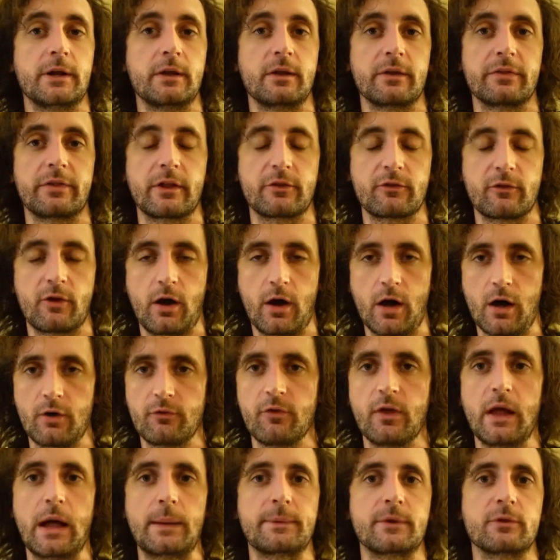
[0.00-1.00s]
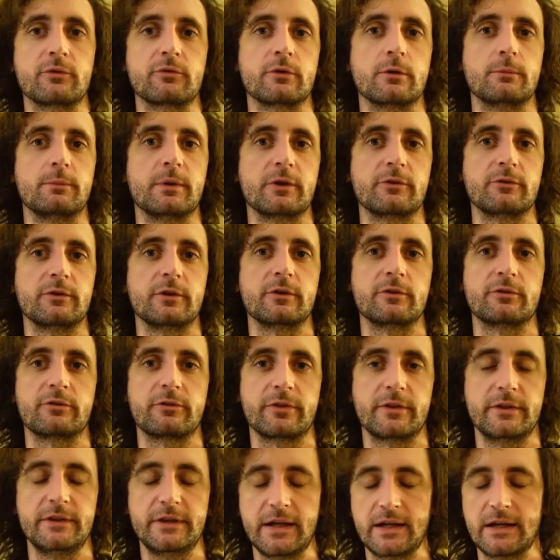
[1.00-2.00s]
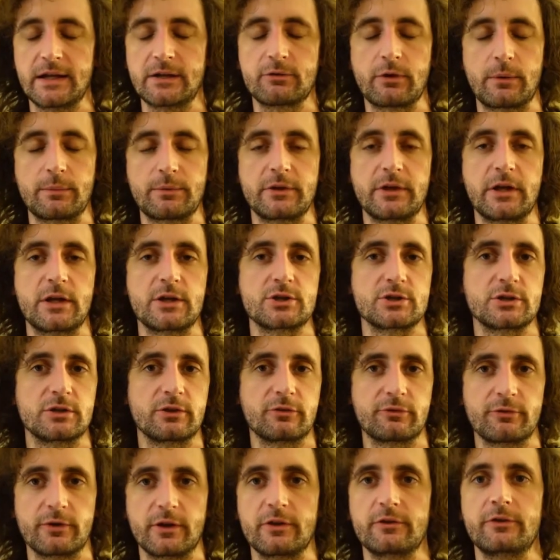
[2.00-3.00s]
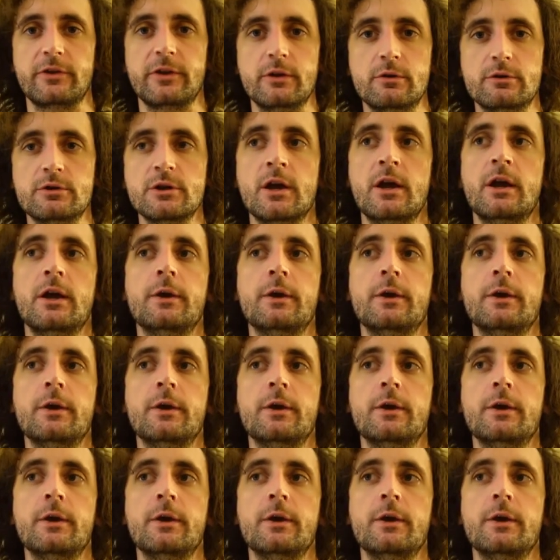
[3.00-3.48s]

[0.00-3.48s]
Like, that's awful optics for your business. The negative reputation is huge.